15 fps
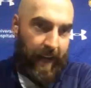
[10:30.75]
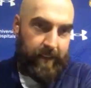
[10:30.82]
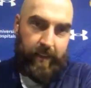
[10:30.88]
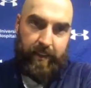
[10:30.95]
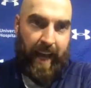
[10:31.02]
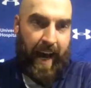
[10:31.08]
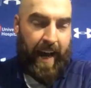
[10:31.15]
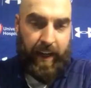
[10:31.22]

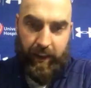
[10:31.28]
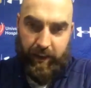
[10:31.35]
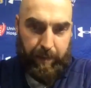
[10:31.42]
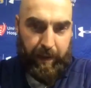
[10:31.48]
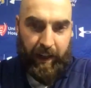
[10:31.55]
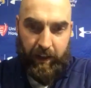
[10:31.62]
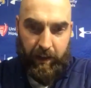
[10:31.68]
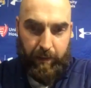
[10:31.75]
society's
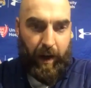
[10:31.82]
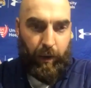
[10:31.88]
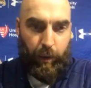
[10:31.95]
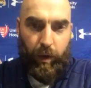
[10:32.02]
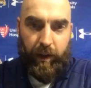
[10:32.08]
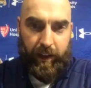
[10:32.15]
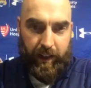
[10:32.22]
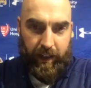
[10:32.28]
opinion about
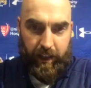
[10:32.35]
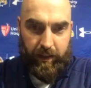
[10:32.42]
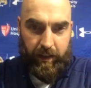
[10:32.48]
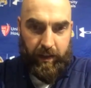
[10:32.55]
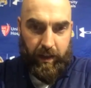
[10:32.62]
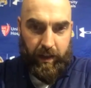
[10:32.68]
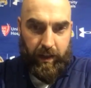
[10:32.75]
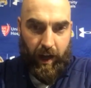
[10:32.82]
what it is.
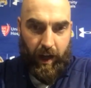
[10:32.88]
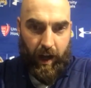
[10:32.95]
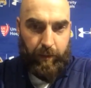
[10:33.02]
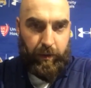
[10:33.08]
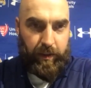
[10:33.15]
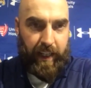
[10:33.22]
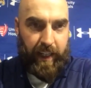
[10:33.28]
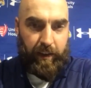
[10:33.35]
I'm
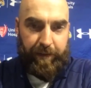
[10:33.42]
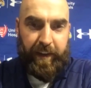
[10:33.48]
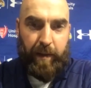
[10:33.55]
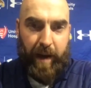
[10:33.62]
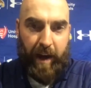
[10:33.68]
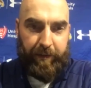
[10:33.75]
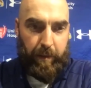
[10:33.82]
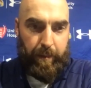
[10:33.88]
going to take the
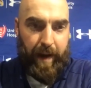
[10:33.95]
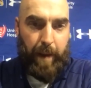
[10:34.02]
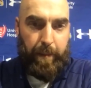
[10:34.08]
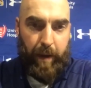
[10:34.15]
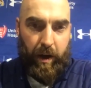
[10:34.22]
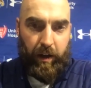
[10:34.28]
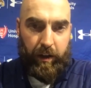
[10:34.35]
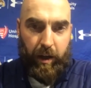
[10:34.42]
feedback from my
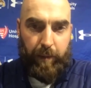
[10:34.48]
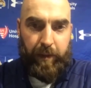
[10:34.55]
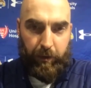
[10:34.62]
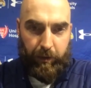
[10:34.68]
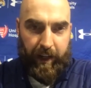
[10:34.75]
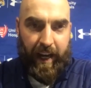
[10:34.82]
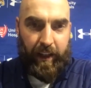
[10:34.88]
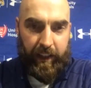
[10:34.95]
ball club and the
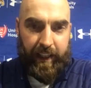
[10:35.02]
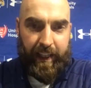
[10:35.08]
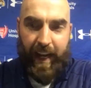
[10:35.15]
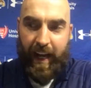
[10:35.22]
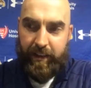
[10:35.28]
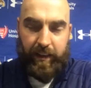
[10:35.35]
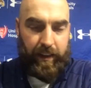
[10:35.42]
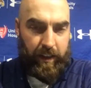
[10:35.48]
reality that
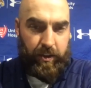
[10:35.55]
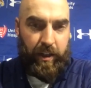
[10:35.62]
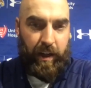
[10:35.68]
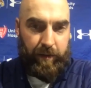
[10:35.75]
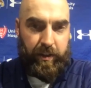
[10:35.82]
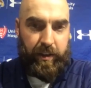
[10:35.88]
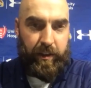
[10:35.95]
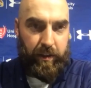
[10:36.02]
I see each and
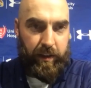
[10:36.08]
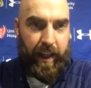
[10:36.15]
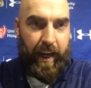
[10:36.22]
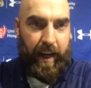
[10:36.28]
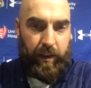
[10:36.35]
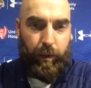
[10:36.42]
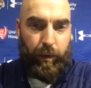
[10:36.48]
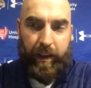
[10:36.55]
every single day.
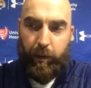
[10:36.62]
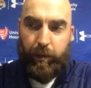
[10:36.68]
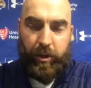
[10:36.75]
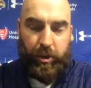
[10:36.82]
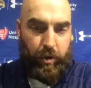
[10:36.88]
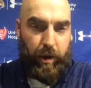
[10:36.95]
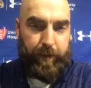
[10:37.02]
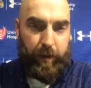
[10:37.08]
And the way that we
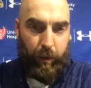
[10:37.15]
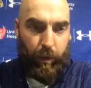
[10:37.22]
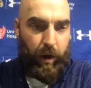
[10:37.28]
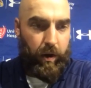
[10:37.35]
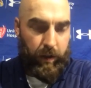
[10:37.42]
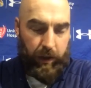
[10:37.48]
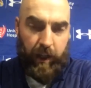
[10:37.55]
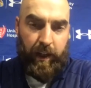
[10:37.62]
show up to
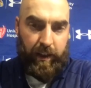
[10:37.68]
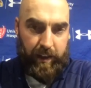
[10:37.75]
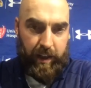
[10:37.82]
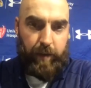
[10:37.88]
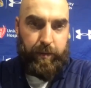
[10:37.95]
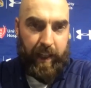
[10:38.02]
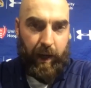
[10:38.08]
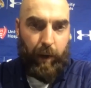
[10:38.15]
work
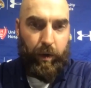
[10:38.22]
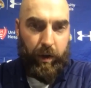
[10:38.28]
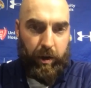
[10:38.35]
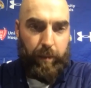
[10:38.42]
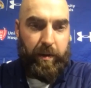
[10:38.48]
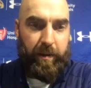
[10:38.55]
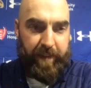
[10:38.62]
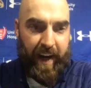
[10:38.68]
tells me that we're
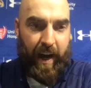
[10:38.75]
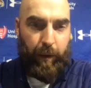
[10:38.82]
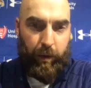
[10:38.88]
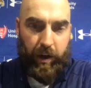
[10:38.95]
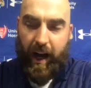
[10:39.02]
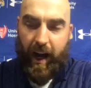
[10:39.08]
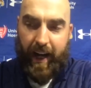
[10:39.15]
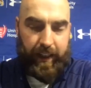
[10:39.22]
going to be fine.
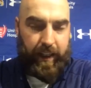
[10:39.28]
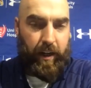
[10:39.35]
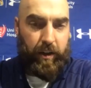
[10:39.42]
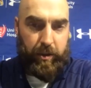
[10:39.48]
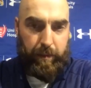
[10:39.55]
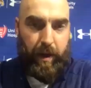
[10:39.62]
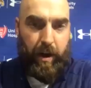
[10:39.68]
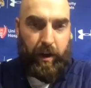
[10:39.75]
We're a high
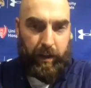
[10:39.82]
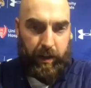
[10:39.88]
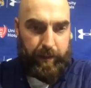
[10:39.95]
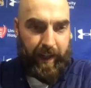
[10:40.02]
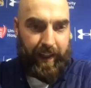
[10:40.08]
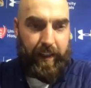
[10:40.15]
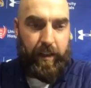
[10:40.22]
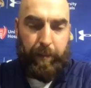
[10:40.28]
character ball club
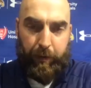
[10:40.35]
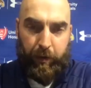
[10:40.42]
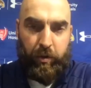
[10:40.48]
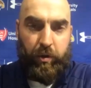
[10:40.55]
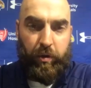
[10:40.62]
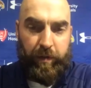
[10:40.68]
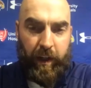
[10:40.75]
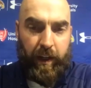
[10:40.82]
that can
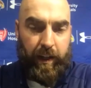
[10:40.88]
improve